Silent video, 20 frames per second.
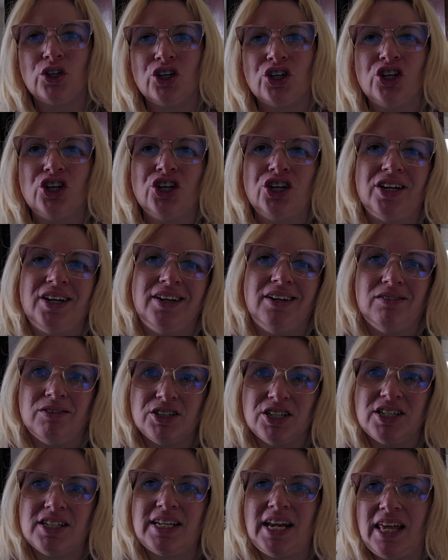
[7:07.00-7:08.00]
look good, and
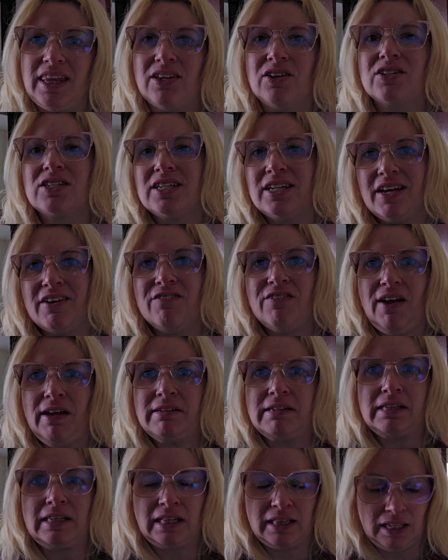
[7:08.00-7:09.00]
it'll just stay there till I
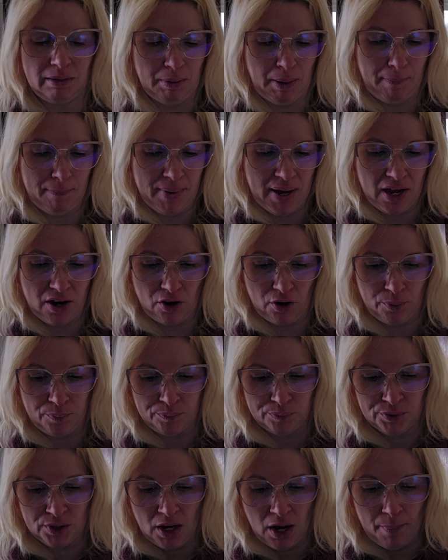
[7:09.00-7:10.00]
find something a little bit better.